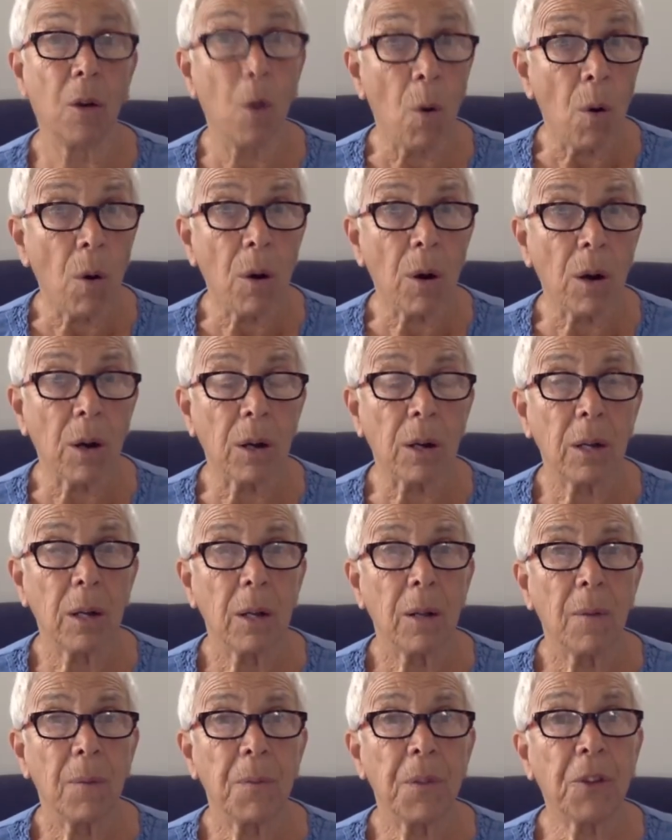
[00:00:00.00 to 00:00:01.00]
Or
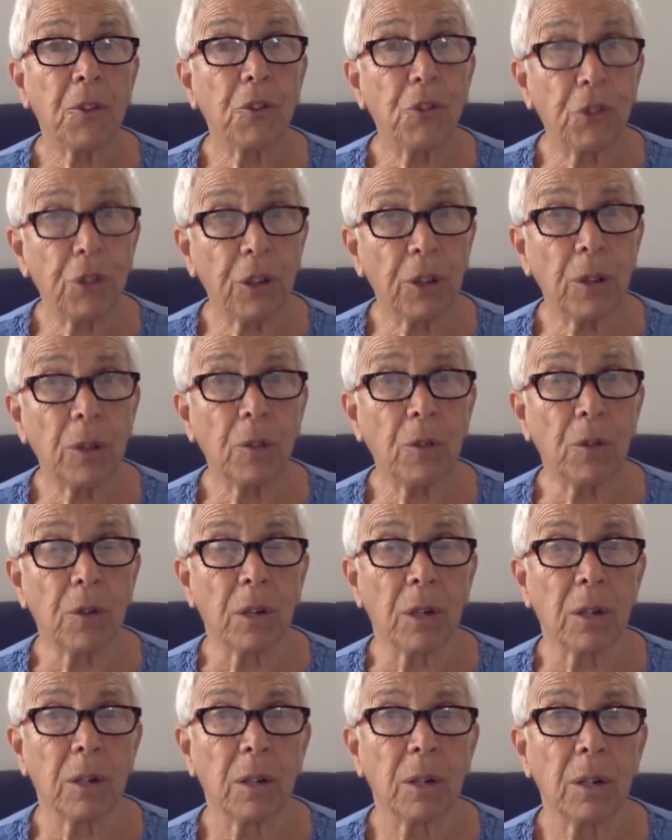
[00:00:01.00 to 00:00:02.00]
their
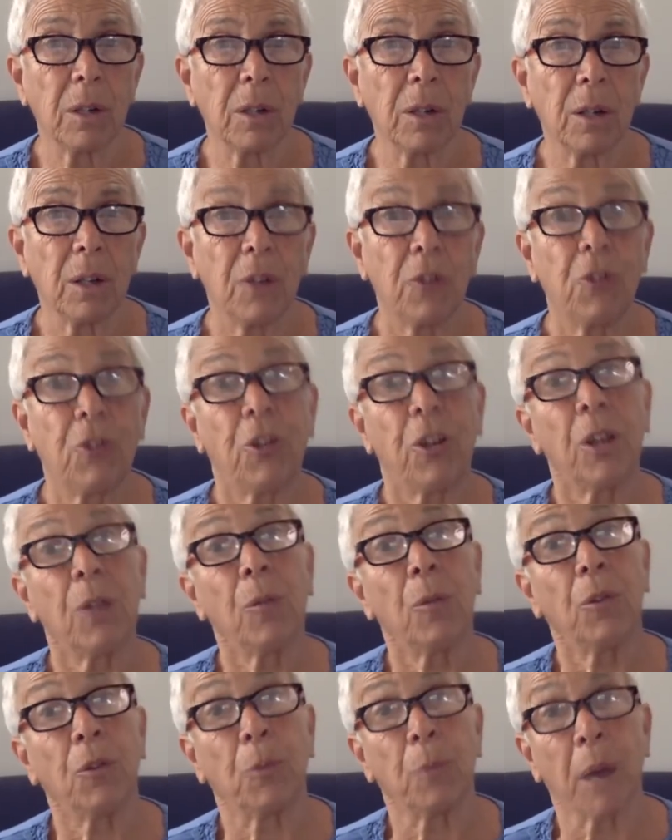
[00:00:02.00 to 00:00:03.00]
children. She
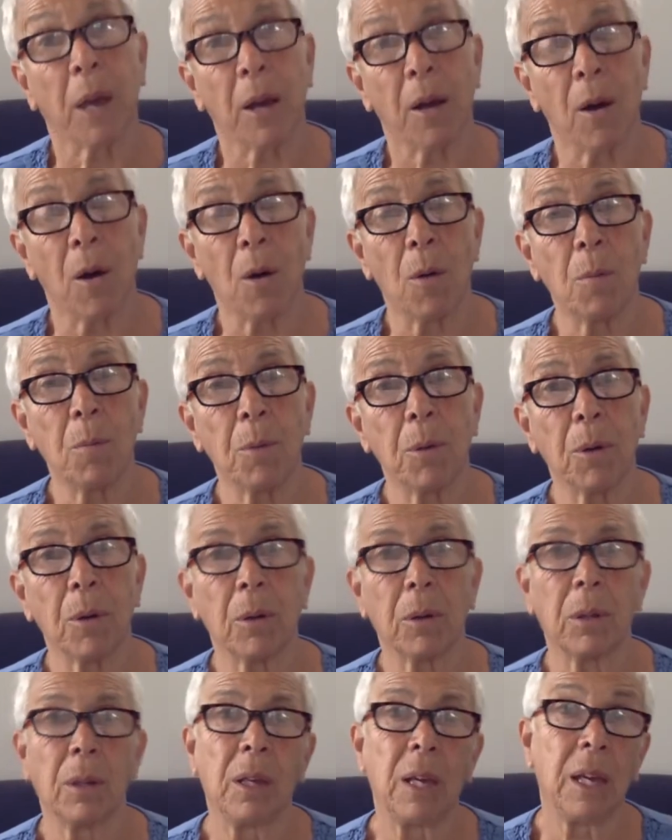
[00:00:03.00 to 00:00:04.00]
was my home
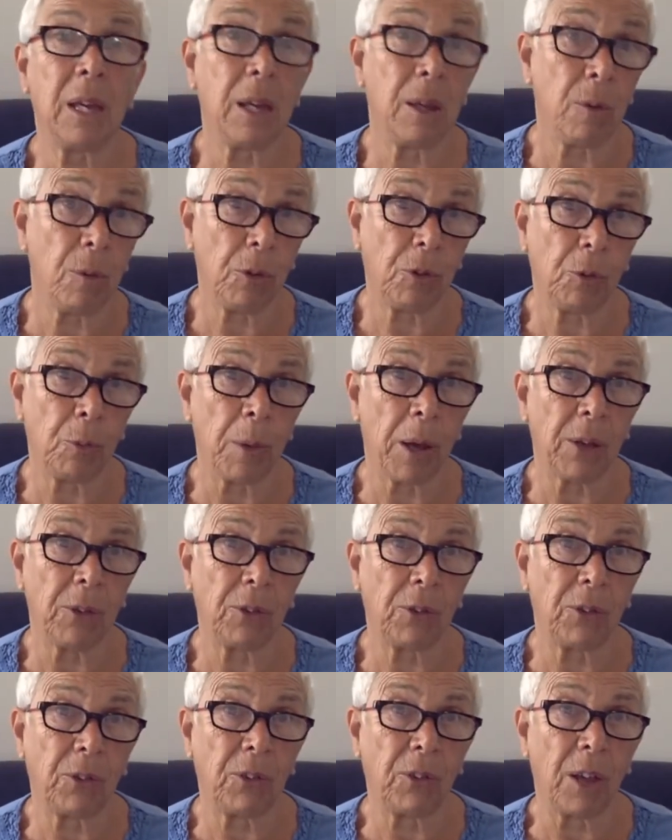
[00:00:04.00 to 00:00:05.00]
birth. He was my
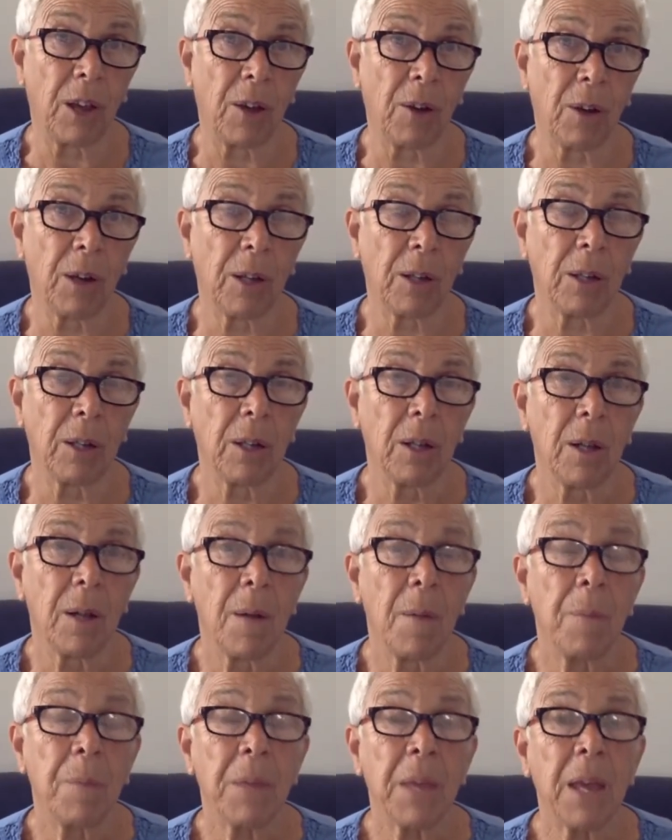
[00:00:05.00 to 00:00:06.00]
cesarean.
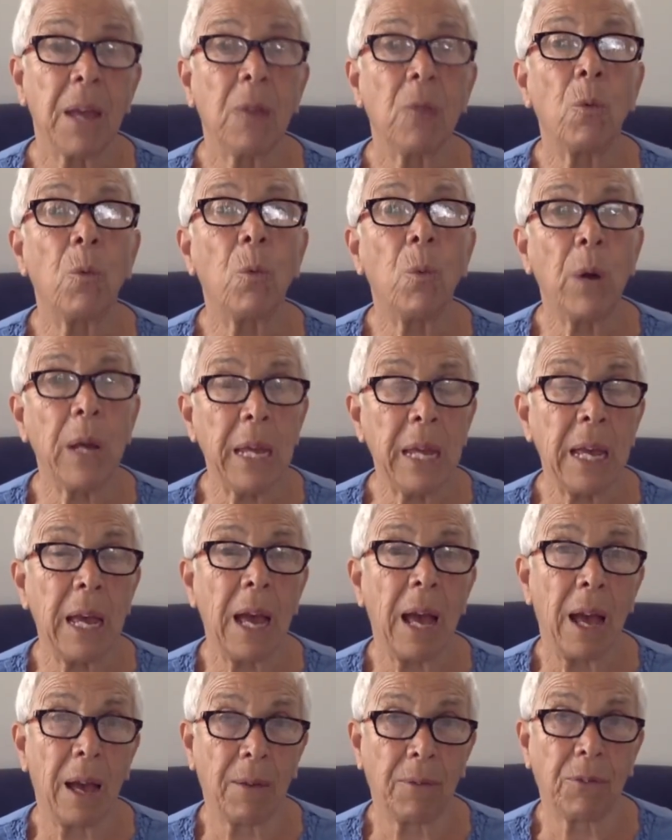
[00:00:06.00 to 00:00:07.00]
And we
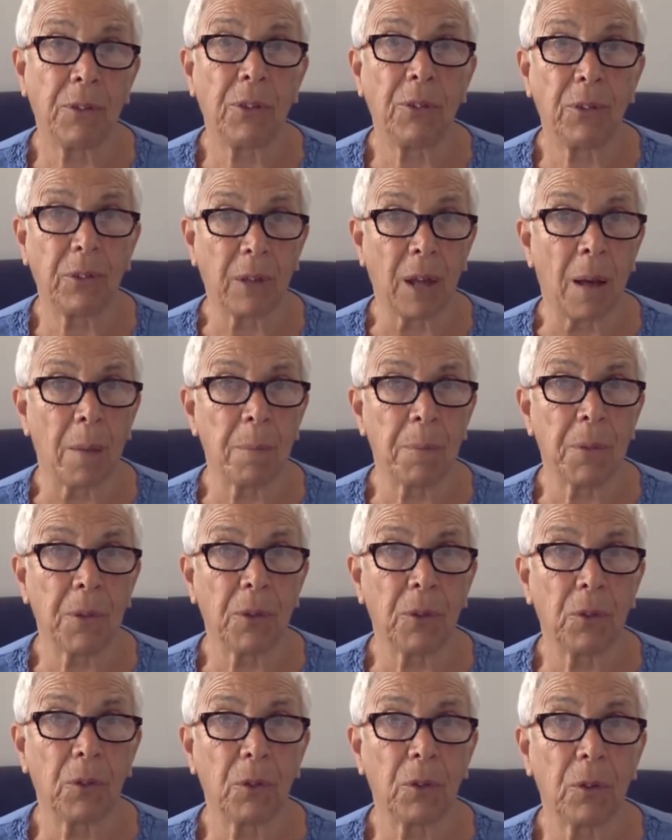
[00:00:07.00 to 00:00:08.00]
have to stop
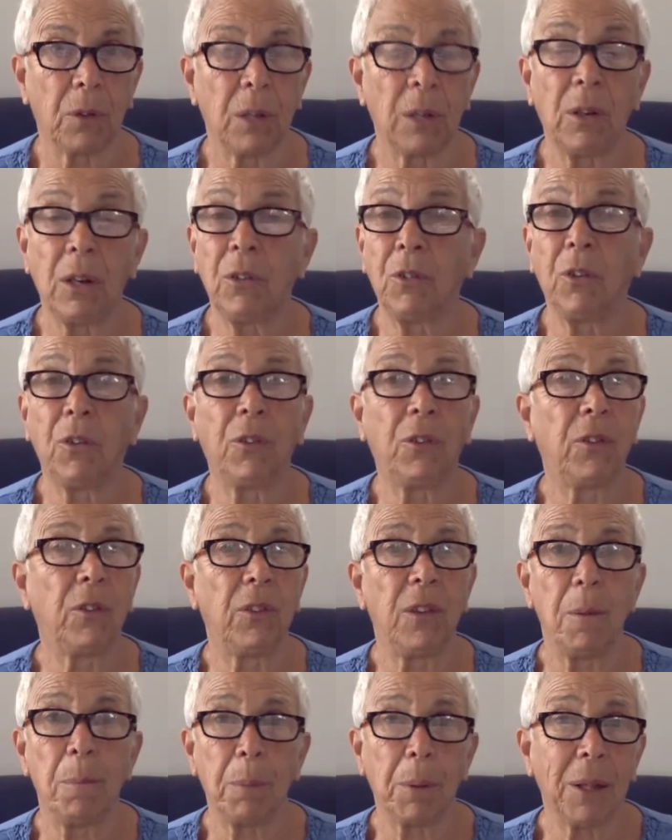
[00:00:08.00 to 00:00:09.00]
this. It, it's as
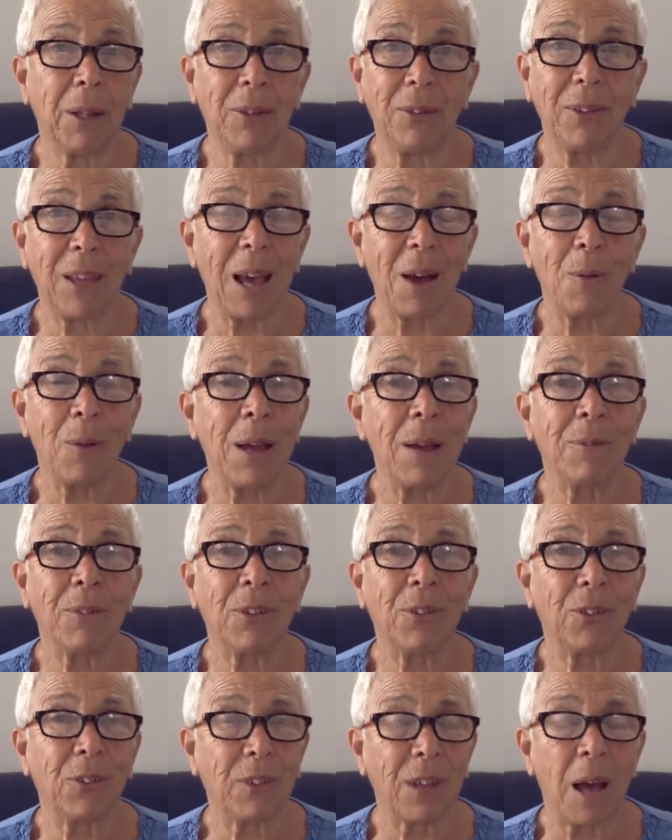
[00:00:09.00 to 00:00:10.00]
simple as that. We have
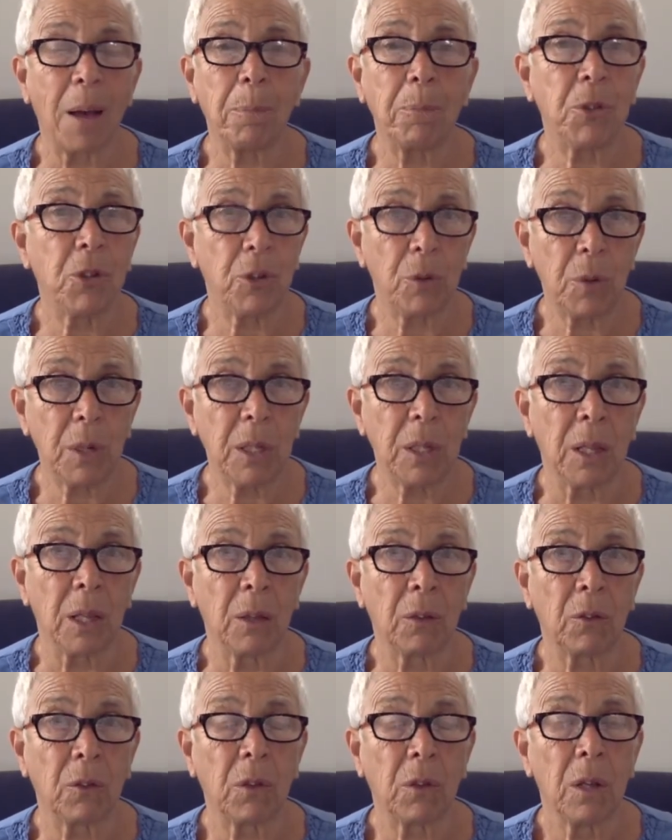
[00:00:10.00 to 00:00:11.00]
to stop doing
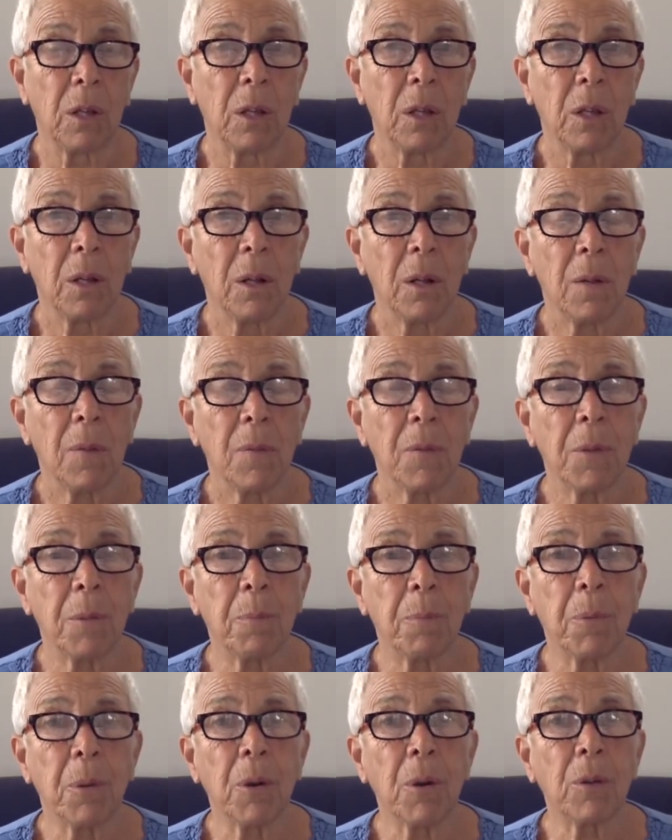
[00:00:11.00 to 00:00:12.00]
this. The
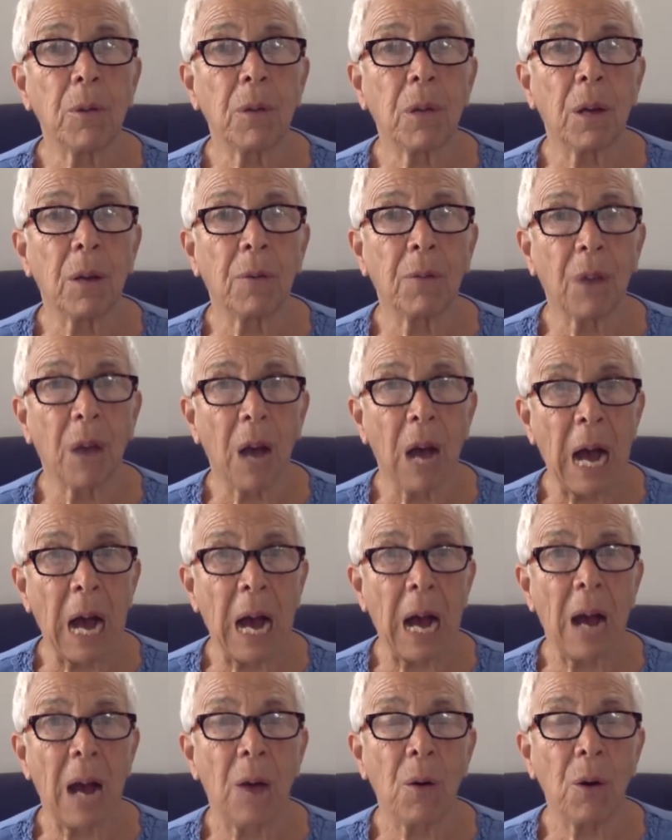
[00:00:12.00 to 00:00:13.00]
birth of
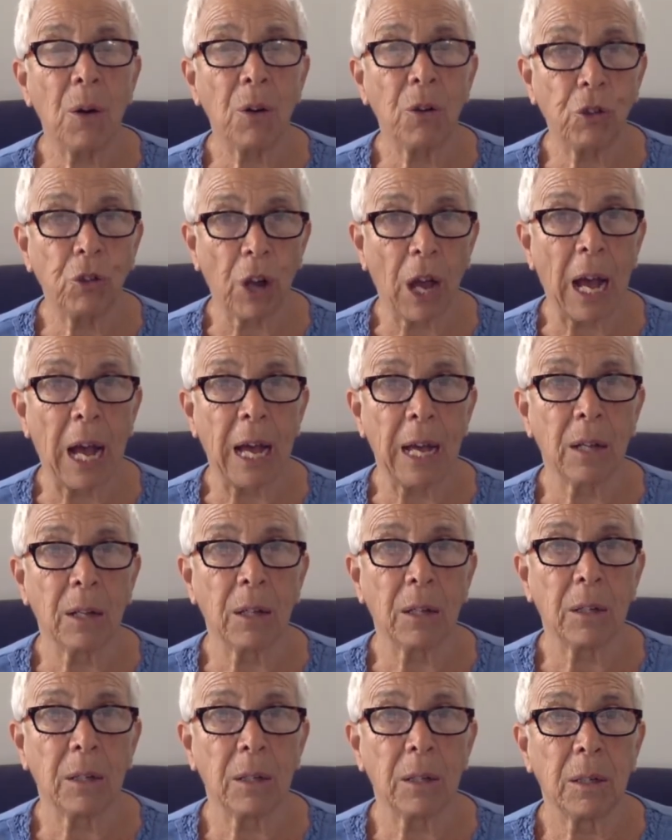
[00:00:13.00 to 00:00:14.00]
our
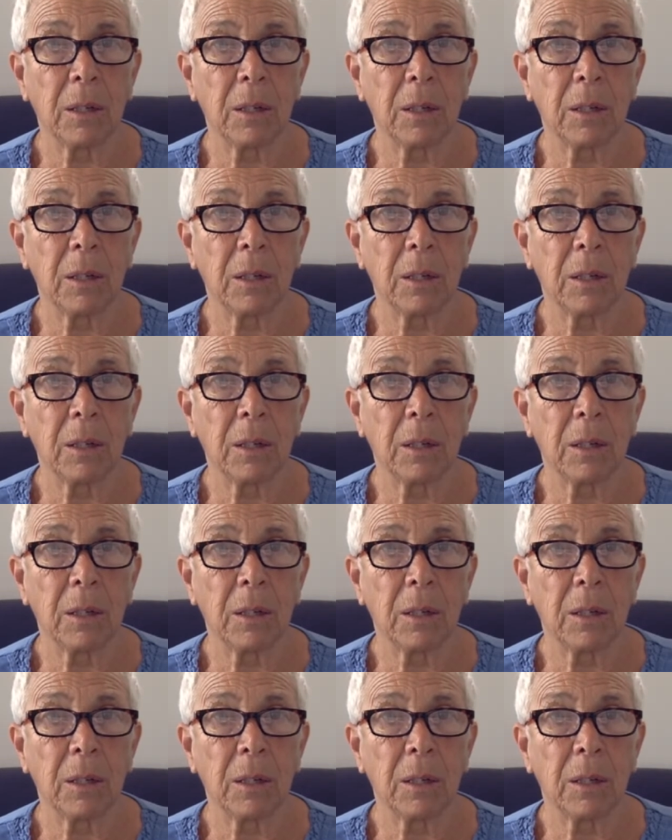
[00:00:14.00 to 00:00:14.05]
child,